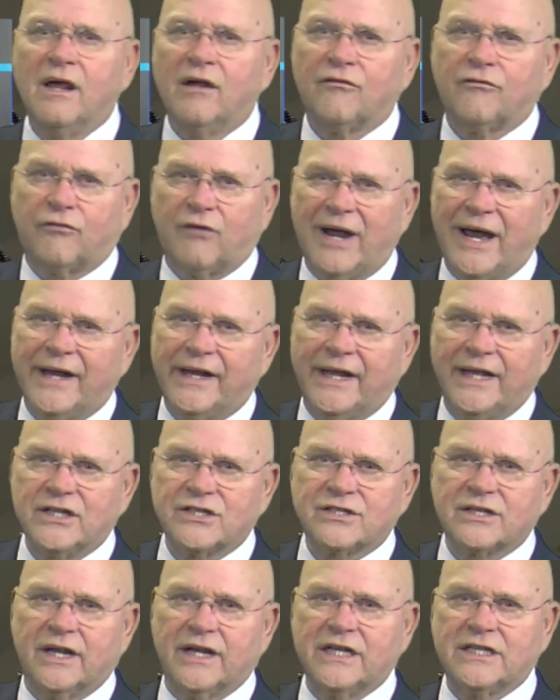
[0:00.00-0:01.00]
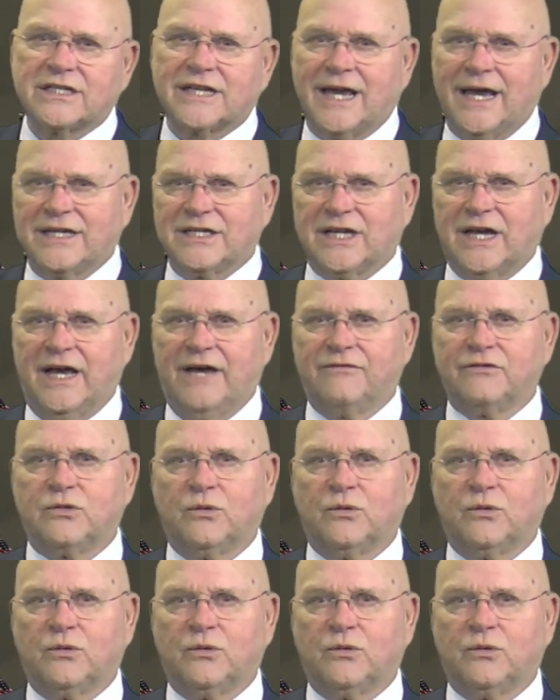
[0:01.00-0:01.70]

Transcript: Friday, sunny skies, high of